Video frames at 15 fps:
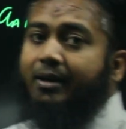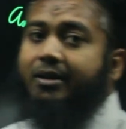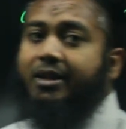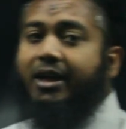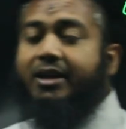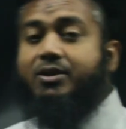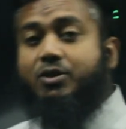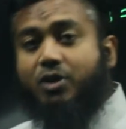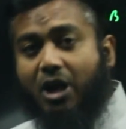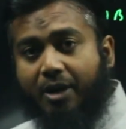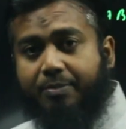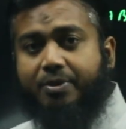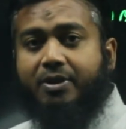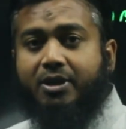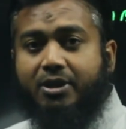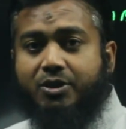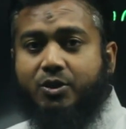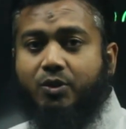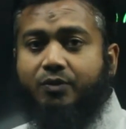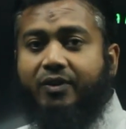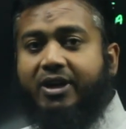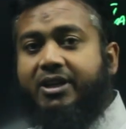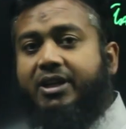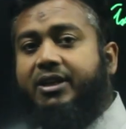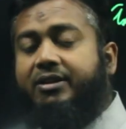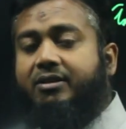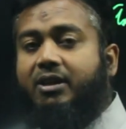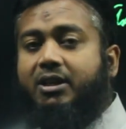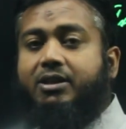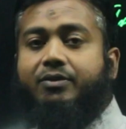they stop. So finally,
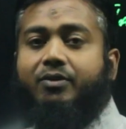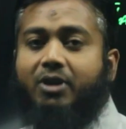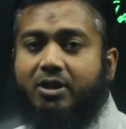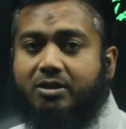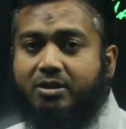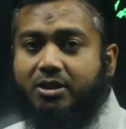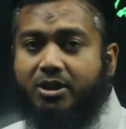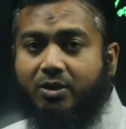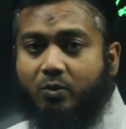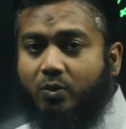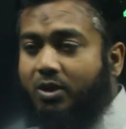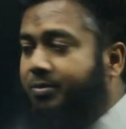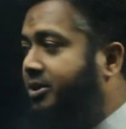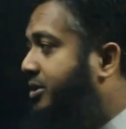relative velocity will be